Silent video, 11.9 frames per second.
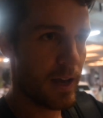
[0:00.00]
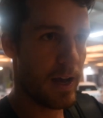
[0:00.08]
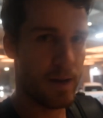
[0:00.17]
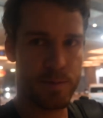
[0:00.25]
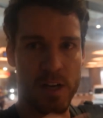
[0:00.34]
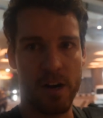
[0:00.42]

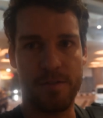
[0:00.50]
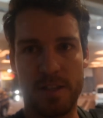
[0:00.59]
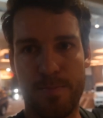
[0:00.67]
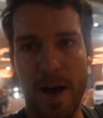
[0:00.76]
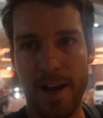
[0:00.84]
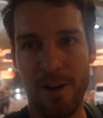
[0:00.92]
Sorry if
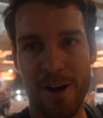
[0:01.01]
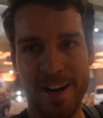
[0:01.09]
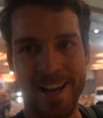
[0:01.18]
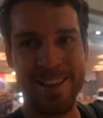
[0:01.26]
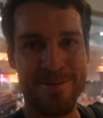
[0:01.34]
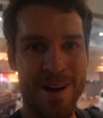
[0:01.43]
it's bad
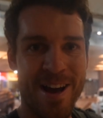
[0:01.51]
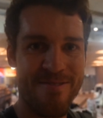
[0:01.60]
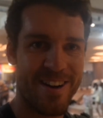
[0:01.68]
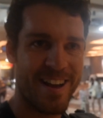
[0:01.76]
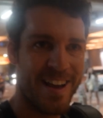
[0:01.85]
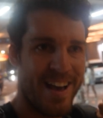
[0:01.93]
lighting at the
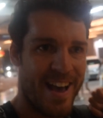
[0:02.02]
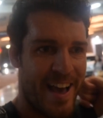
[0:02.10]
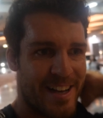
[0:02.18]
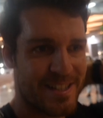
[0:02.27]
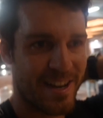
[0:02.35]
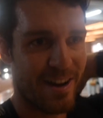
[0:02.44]
moment.
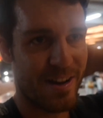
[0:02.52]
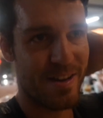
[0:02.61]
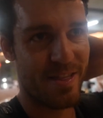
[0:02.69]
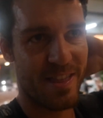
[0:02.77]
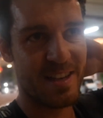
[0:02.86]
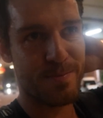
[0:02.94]
So
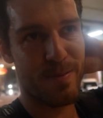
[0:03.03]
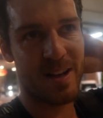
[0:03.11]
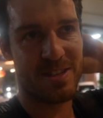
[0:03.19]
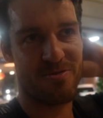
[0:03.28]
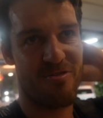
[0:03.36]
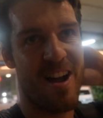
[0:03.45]
this
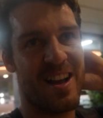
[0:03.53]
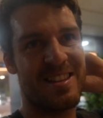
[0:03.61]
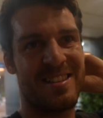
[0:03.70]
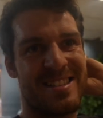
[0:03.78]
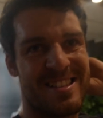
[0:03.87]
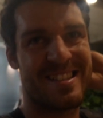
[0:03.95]
bus
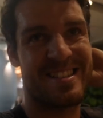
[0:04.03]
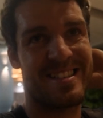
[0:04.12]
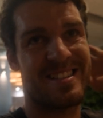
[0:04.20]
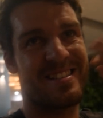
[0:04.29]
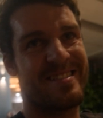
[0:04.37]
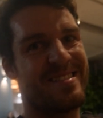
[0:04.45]

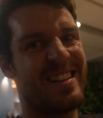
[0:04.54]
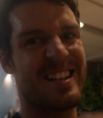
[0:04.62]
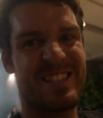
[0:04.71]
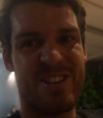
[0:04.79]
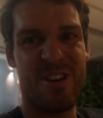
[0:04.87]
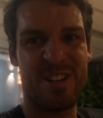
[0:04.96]
runs at
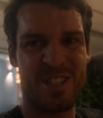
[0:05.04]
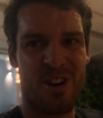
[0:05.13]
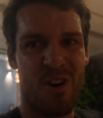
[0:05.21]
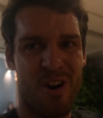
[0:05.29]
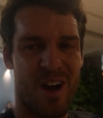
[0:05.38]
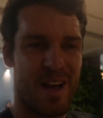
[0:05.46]
certain
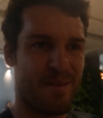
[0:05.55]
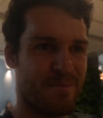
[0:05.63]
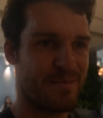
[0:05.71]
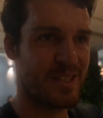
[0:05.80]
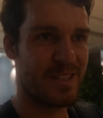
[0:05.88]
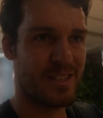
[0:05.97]

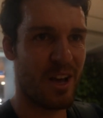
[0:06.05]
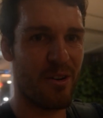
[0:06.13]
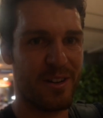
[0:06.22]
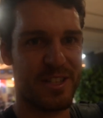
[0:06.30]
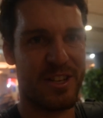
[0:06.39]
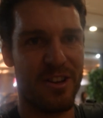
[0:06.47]
times,
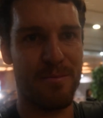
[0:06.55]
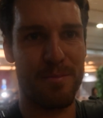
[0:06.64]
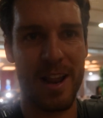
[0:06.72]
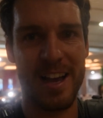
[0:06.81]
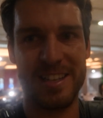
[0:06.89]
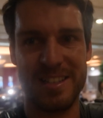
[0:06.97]
going to certain
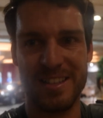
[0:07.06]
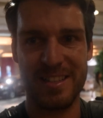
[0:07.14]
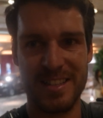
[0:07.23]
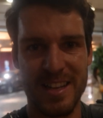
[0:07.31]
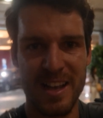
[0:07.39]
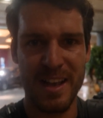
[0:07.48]

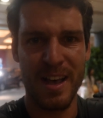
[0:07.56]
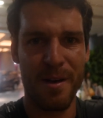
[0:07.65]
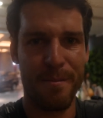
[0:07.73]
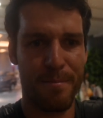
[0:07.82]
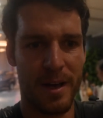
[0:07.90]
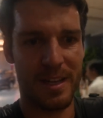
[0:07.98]
places,
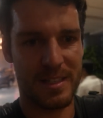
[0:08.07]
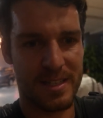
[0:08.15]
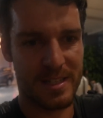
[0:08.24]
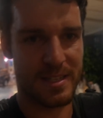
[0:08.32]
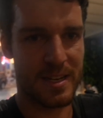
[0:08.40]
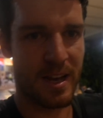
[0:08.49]

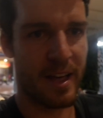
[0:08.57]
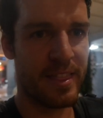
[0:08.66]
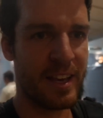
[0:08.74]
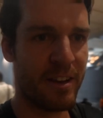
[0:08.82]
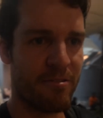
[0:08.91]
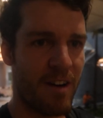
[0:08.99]
but I
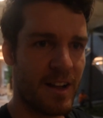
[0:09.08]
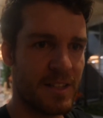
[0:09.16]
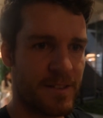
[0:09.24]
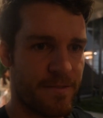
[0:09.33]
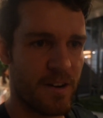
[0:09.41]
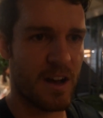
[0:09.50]
think it
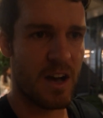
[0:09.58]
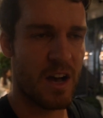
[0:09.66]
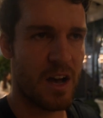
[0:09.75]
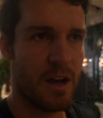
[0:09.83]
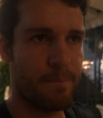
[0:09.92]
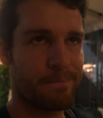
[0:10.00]
runs
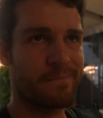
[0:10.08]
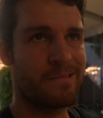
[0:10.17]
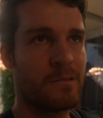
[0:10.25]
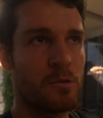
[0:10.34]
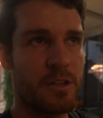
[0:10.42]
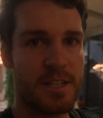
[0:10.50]
from,
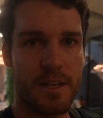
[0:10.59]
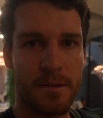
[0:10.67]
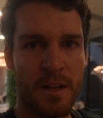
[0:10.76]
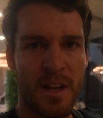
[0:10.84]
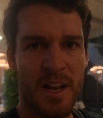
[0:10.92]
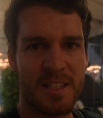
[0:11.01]
what is it?
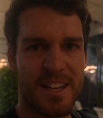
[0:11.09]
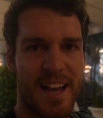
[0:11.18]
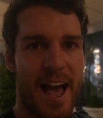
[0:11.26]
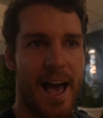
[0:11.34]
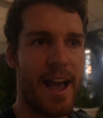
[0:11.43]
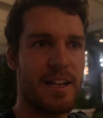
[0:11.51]
It's like
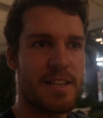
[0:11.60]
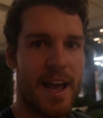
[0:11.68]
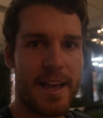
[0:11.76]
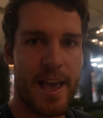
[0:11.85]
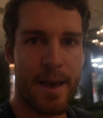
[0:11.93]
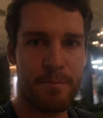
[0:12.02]
8
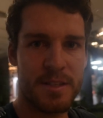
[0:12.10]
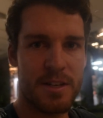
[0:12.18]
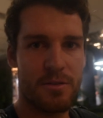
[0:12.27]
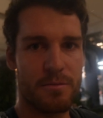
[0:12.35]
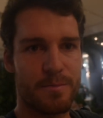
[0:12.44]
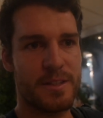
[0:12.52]
a.m.
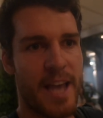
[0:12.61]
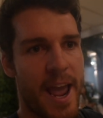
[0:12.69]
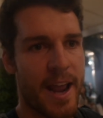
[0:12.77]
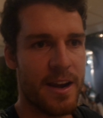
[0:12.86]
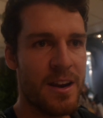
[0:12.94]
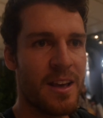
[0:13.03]
till
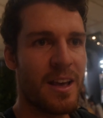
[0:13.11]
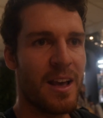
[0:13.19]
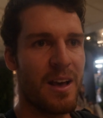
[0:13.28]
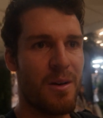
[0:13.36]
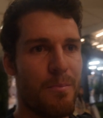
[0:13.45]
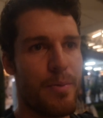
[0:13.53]
10,
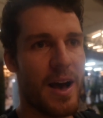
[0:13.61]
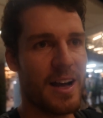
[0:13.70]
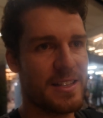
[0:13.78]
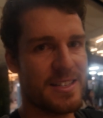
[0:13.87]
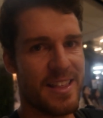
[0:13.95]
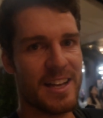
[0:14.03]

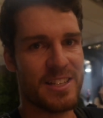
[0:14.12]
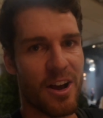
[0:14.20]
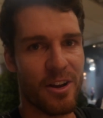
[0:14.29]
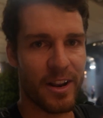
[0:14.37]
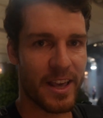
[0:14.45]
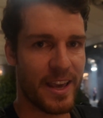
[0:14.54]
but that's
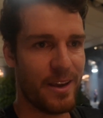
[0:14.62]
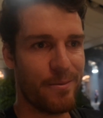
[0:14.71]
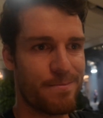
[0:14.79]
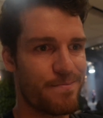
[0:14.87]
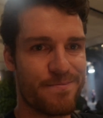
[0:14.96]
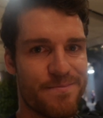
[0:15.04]
only
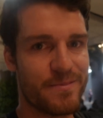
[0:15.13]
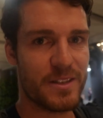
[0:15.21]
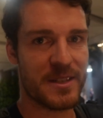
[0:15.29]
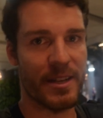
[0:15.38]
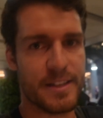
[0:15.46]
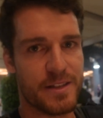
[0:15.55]

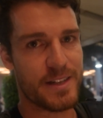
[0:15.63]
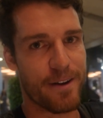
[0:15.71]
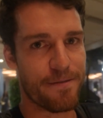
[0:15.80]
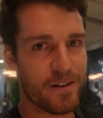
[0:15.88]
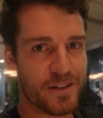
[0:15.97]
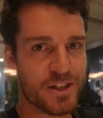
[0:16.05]
to
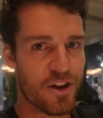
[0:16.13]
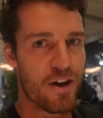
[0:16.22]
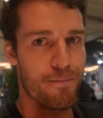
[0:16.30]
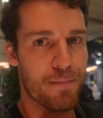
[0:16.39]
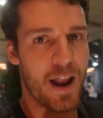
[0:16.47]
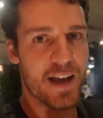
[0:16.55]
different
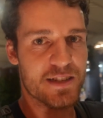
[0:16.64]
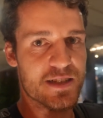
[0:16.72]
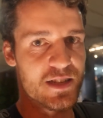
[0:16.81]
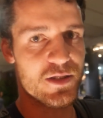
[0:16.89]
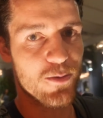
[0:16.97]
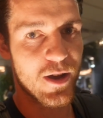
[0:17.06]
certain
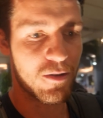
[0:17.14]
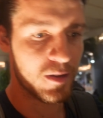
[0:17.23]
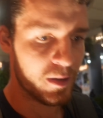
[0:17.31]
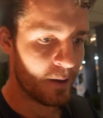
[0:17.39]
places as well.